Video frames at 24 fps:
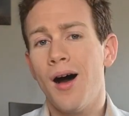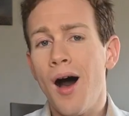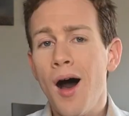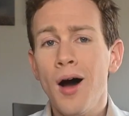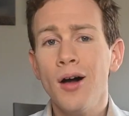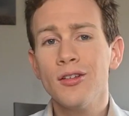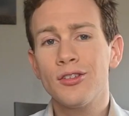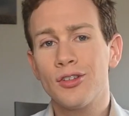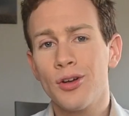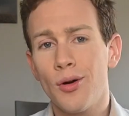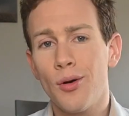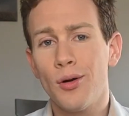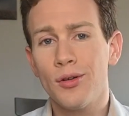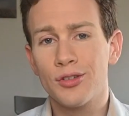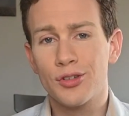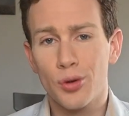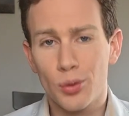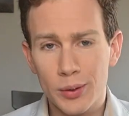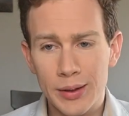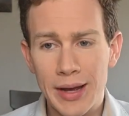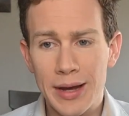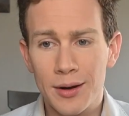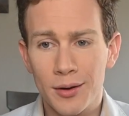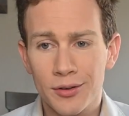All told,
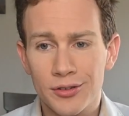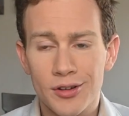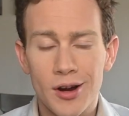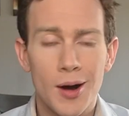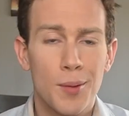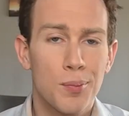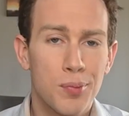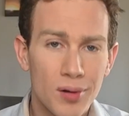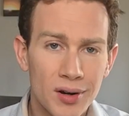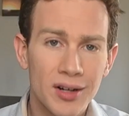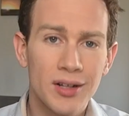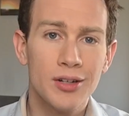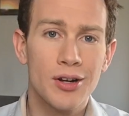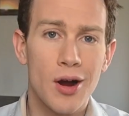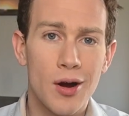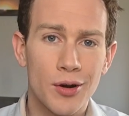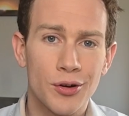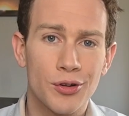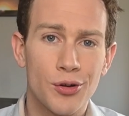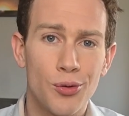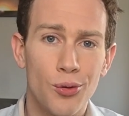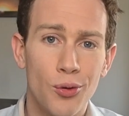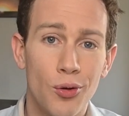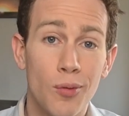tornadoes are pretty
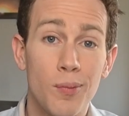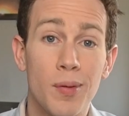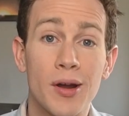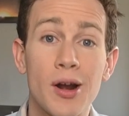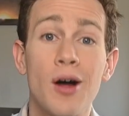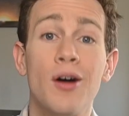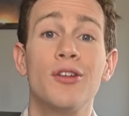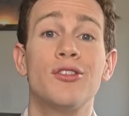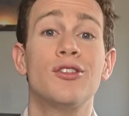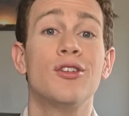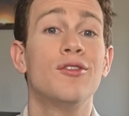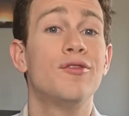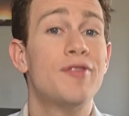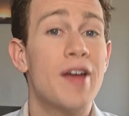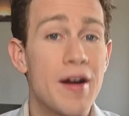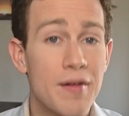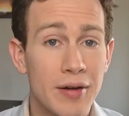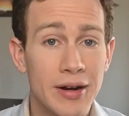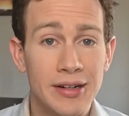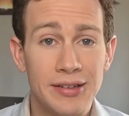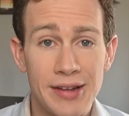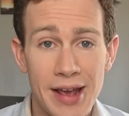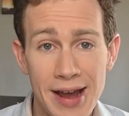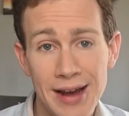darn cool, but also
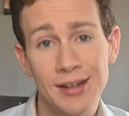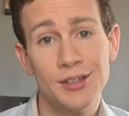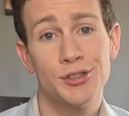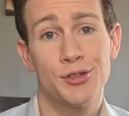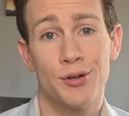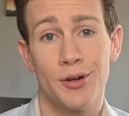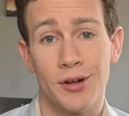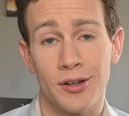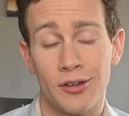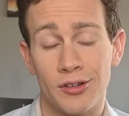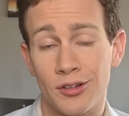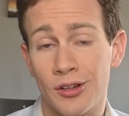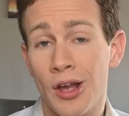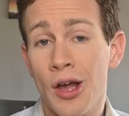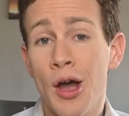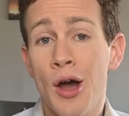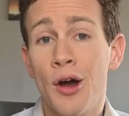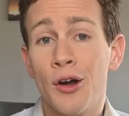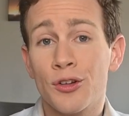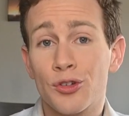very dangerous.